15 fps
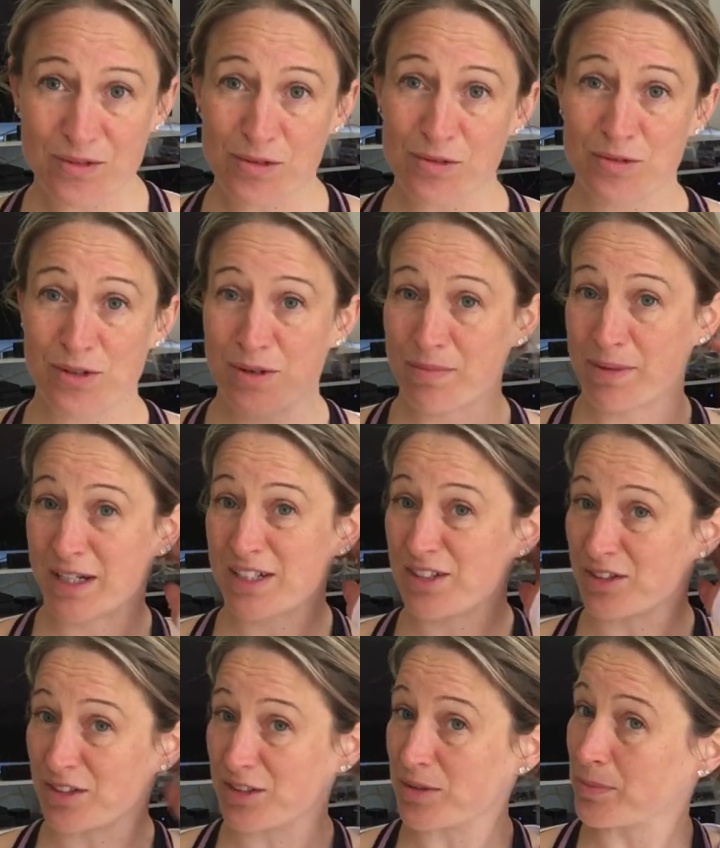or you might
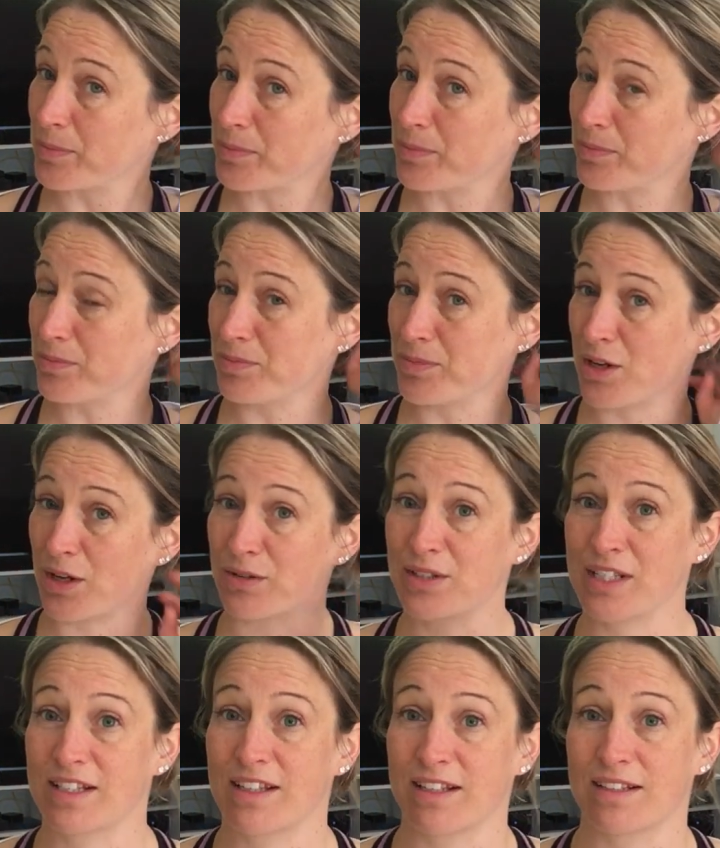just
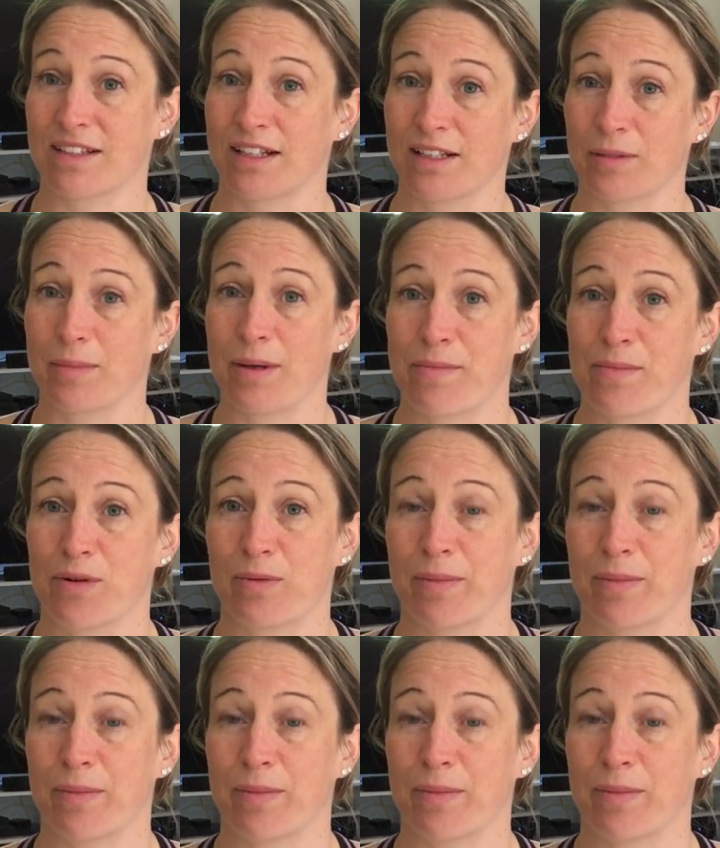notice things a little bit more,